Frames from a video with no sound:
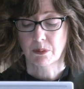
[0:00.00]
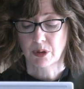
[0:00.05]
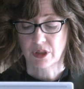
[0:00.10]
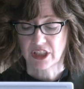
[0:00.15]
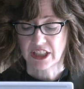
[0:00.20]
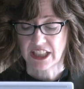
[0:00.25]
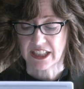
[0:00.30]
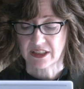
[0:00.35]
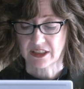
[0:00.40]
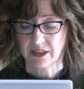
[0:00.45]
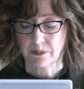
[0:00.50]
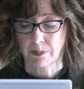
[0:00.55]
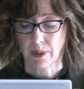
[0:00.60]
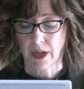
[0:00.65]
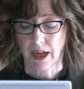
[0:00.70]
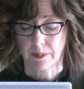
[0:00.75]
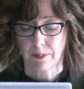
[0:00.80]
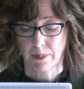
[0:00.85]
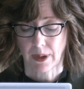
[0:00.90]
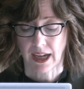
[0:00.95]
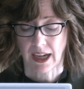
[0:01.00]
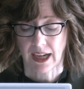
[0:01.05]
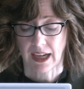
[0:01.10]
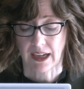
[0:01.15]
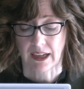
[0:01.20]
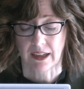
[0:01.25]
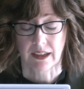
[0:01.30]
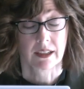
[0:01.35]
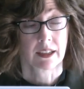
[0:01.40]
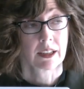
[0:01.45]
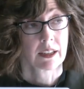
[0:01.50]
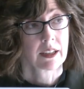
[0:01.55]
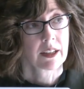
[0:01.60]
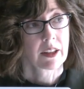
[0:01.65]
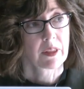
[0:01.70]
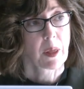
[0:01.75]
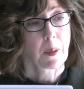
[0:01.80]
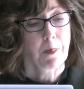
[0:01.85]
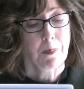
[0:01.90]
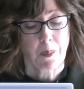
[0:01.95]
and protected by pa,
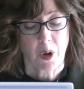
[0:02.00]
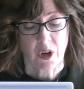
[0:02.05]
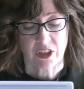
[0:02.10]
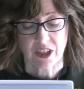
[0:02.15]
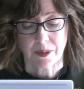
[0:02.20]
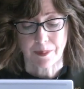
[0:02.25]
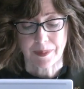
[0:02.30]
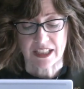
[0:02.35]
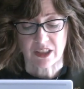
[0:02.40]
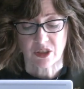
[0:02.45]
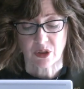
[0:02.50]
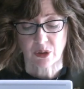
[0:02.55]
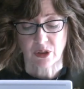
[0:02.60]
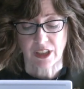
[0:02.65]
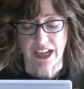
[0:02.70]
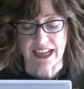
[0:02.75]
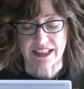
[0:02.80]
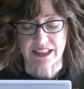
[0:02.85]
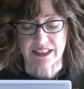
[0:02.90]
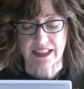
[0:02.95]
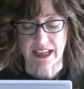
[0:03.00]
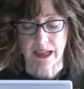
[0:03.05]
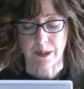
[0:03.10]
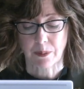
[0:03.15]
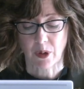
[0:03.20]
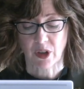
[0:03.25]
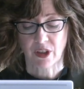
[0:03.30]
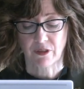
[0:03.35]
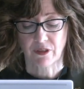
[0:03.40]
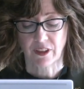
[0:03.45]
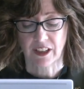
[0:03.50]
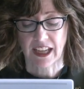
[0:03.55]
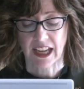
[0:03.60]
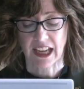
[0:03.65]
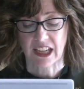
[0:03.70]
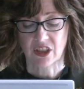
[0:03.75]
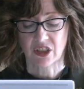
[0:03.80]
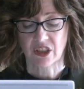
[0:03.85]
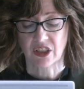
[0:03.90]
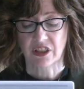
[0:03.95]
the monumental landscape
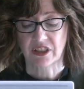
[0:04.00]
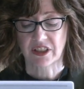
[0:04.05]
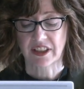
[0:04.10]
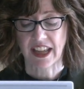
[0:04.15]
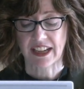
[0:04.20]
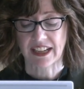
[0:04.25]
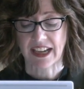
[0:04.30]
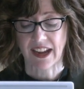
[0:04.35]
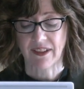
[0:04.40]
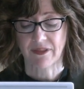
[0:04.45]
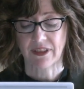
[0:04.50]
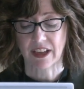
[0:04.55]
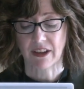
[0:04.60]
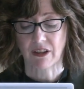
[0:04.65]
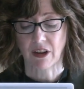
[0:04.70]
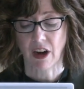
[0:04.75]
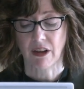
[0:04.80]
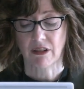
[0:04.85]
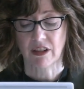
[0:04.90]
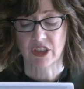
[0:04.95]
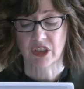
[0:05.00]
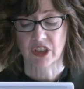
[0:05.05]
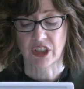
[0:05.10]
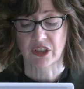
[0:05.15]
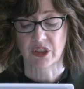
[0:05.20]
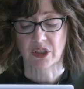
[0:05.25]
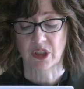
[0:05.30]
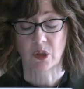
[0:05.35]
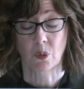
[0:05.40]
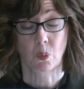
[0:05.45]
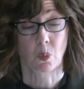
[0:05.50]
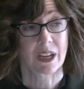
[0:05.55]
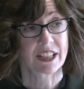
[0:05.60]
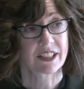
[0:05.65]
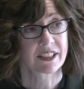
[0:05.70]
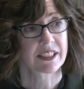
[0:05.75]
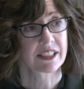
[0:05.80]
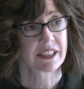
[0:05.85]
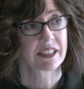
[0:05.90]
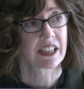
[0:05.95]
modifications that have their origins in
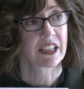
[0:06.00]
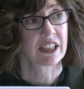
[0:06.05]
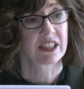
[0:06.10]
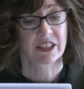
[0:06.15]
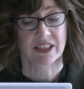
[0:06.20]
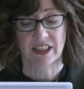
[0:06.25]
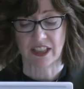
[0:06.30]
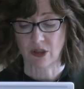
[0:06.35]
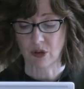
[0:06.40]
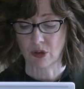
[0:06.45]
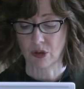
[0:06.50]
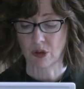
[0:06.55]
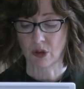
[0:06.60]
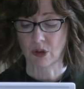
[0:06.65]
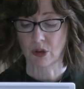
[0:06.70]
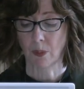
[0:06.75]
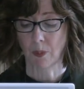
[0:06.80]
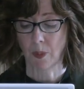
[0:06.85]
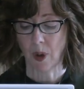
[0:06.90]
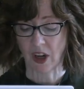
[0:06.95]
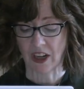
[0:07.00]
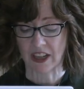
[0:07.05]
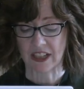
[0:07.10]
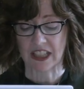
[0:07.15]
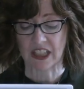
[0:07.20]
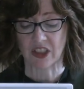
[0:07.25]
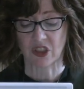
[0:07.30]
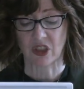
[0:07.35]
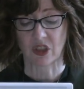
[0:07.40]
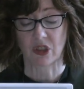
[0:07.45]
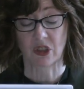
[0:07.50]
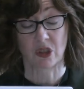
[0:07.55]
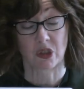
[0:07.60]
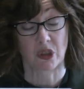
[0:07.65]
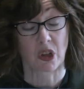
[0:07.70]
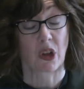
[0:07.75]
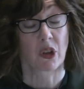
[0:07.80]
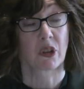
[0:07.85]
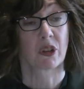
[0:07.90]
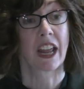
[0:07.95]
Western and Central Polynesian
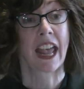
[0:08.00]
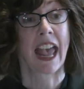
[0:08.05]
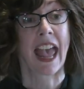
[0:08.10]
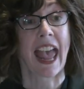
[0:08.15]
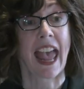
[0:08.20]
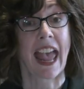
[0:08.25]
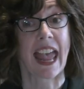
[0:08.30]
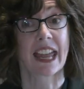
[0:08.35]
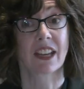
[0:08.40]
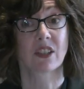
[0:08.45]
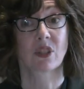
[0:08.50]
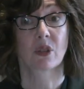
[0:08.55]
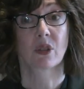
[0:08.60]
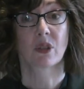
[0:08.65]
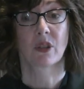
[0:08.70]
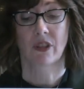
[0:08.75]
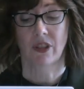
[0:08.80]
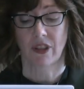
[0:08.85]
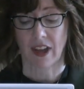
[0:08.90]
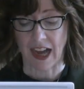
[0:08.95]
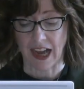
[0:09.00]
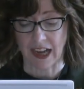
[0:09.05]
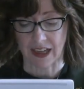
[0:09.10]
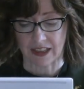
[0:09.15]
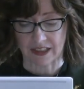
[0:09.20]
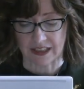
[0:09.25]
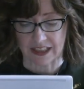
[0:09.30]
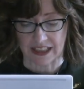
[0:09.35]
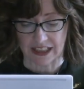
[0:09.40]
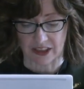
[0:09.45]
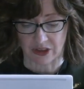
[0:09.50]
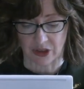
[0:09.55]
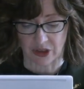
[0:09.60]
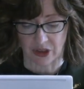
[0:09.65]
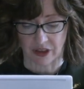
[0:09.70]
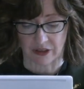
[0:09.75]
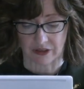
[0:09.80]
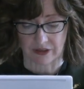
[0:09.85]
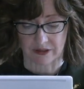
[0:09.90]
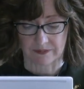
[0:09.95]
stone and earth
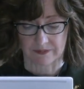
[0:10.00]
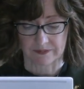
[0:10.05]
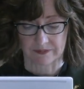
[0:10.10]
architecture.